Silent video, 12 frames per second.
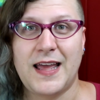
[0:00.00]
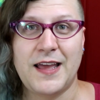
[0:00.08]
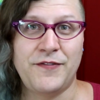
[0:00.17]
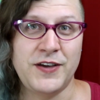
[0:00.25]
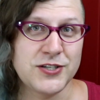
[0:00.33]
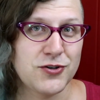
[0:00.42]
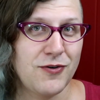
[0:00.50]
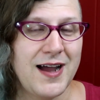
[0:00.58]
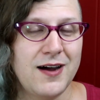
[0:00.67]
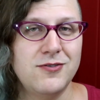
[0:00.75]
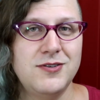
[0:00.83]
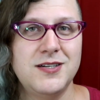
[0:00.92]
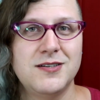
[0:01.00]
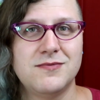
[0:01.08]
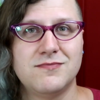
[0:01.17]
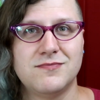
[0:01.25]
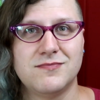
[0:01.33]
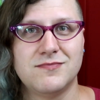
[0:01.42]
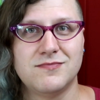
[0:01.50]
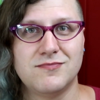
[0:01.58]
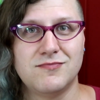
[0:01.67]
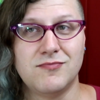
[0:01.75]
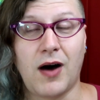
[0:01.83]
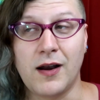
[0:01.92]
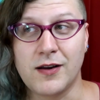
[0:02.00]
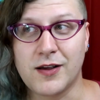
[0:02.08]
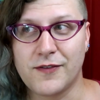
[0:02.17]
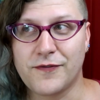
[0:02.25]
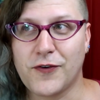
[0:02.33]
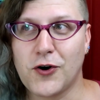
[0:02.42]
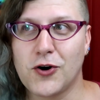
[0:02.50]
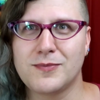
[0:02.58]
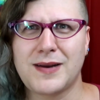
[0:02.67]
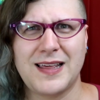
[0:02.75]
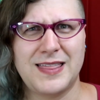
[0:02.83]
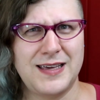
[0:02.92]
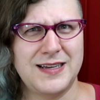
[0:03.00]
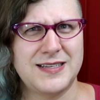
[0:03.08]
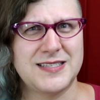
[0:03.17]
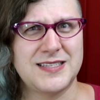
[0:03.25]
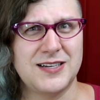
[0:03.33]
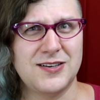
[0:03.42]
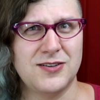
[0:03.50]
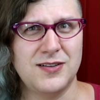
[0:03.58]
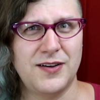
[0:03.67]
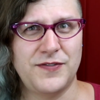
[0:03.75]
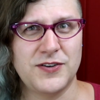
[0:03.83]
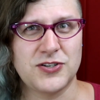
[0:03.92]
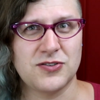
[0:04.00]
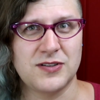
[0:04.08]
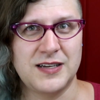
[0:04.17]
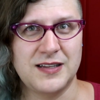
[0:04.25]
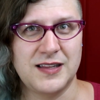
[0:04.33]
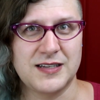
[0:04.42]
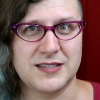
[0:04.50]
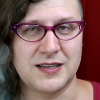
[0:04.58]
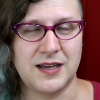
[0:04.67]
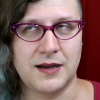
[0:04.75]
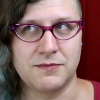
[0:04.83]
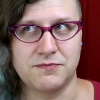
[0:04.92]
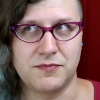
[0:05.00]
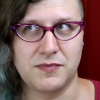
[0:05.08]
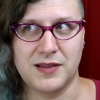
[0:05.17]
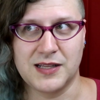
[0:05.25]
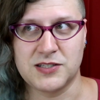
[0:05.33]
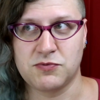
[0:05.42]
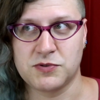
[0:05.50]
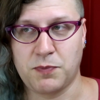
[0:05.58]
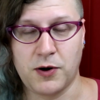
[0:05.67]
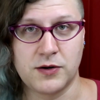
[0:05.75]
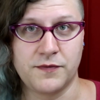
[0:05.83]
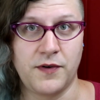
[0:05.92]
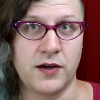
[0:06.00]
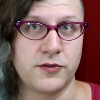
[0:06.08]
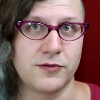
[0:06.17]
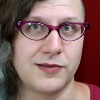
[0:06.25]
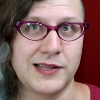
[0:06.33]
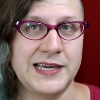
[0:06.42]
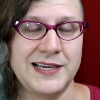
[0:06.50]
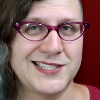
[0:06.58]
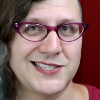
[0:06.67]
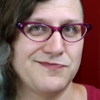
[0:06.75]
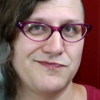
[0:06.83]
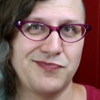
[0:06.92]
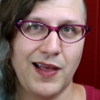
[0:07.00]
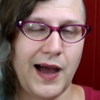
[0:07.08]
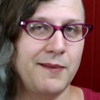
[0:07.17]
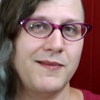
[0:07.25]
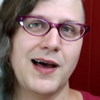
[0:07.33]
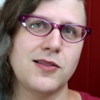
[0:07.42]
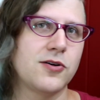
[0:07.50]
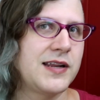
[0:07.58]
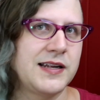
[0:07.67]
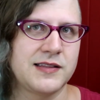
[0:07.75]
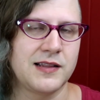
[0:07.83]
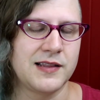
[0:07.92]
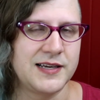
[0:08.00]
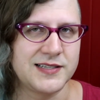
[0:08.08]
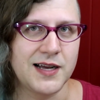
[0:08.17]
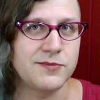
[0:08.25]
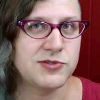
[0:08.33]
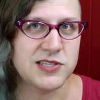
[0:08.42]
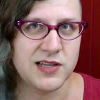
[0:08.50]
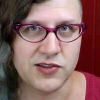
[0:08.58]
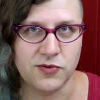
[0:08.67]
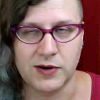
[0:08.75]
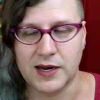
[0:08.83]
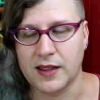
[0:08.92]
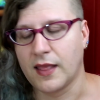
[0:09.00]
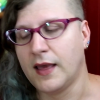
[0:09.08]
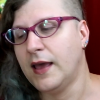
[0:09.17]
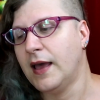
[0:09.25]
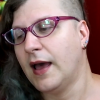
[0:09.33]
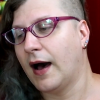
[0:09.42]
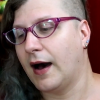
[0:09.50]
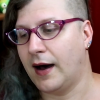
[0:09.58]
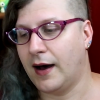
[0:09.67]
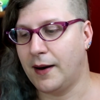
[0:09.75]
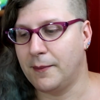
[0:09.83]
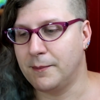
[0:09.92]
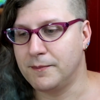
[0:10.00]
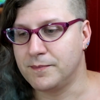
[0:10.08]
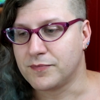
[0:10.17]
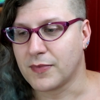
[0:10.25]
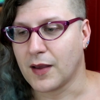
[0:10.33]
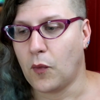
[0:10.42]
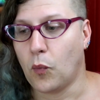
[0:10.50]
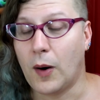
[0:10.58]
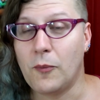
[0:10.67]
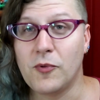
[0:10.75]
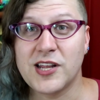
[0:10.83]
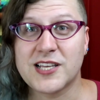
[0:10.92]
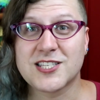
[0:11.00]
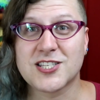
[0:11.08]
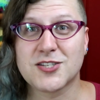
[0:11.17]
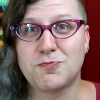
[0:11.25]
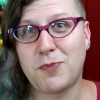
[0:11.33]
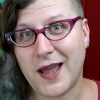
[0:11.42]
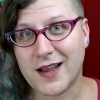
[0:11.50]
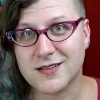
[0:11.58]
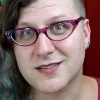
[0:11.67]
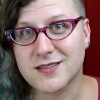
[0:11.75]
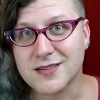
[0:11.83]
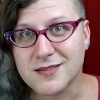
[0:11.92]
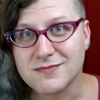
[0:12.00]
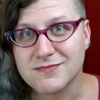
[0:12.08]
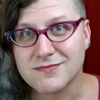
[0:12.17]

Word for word: if he's around, unconfirmed, I think, still officially, unless it got, unless it was part of other leaks. I'm not looking at the leaks. I'm just not doing it. Um, one would expect